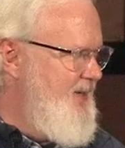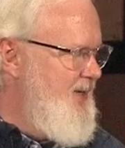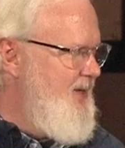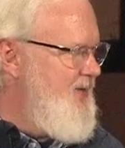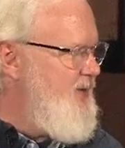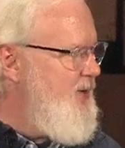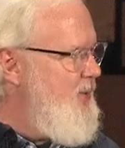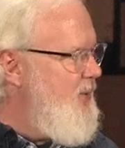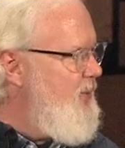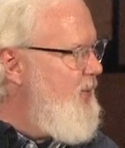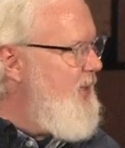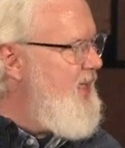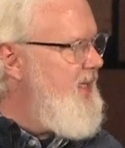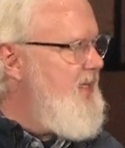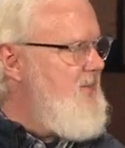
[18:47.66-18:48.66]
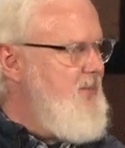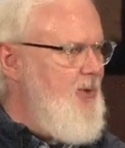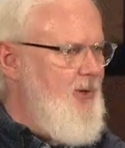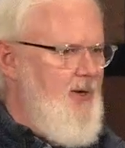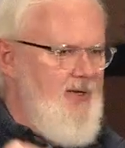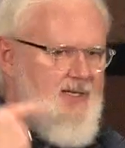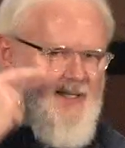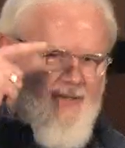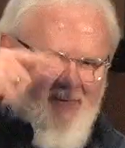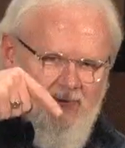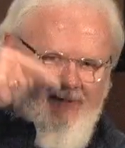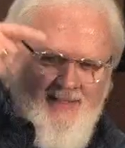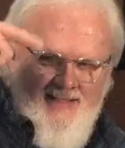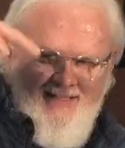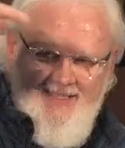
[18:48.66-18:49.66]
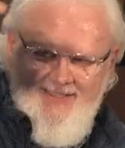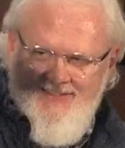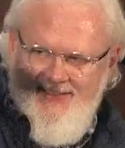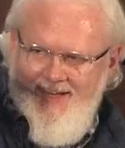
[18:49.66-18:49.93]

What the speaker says: See, when we put our gift in his